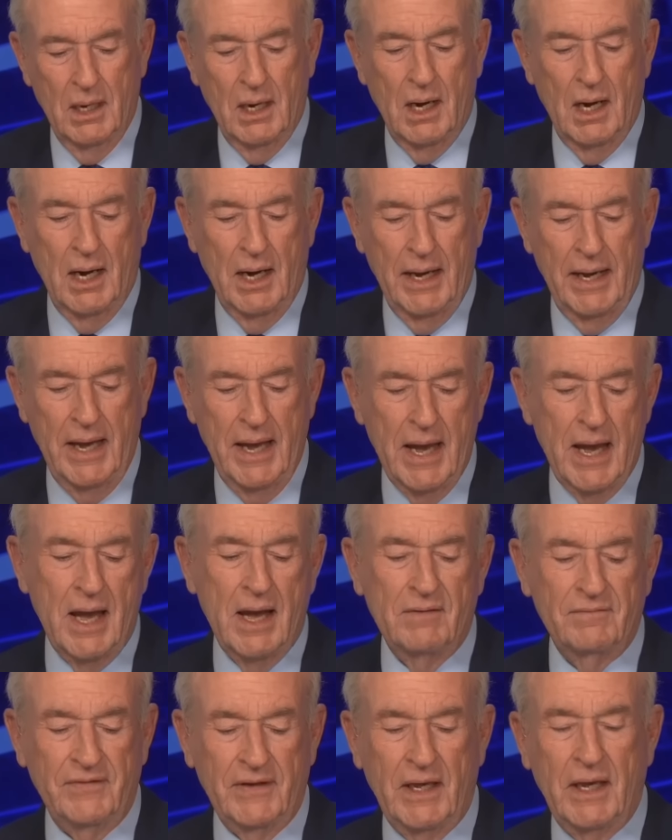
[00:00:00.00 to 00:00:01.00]
I
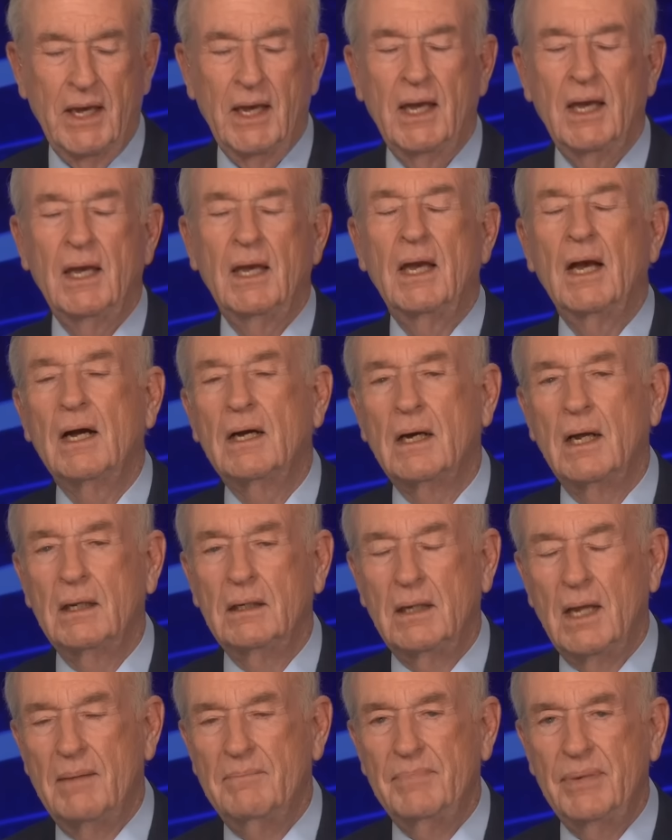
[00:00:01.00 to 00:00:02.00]
have a
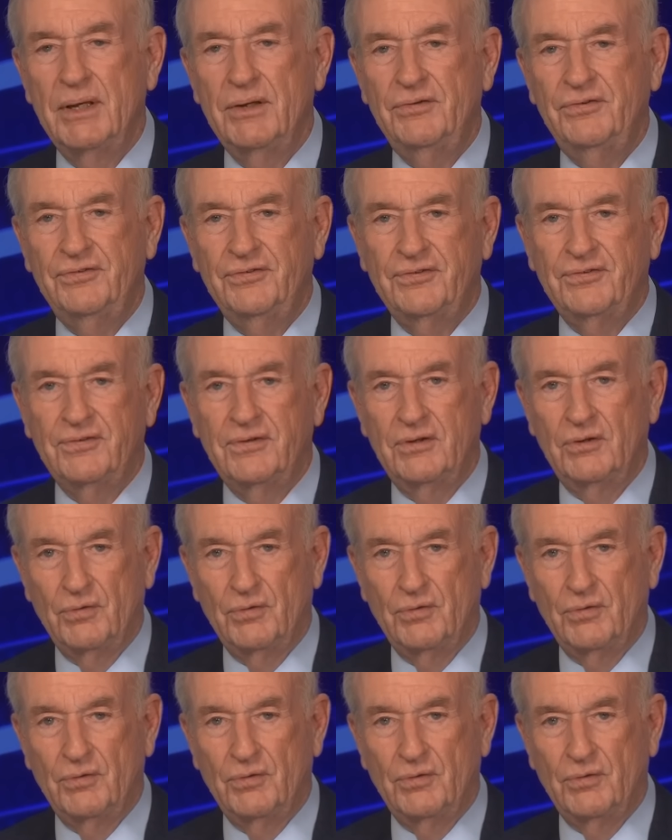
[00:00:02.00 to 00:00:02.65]
Columbus,